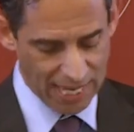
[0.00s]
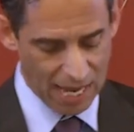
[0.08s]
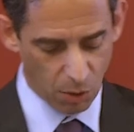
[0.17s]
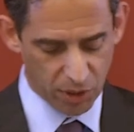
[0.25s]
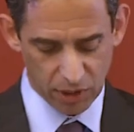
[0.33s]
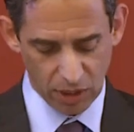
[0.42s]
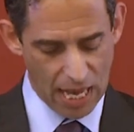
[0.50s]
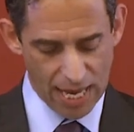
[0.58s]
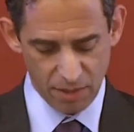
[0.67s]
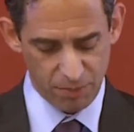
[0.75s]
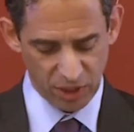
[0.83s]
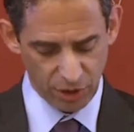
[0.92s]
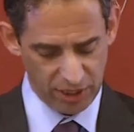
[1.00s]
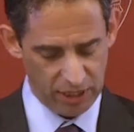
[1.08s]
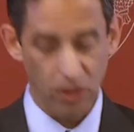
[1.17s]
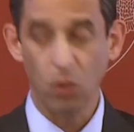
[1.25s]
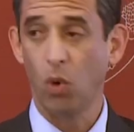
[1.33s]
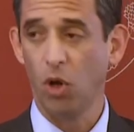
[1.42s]
How can
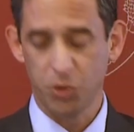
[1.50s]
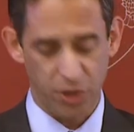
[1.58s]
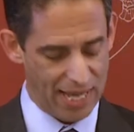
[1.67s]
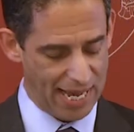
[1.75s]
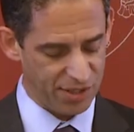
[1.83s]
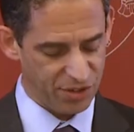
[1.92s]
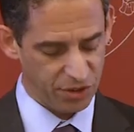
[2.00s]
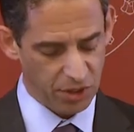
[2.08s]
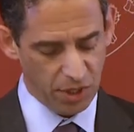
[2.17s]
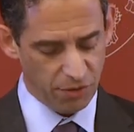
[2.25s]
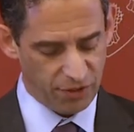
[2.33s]
liability, Waldron asks,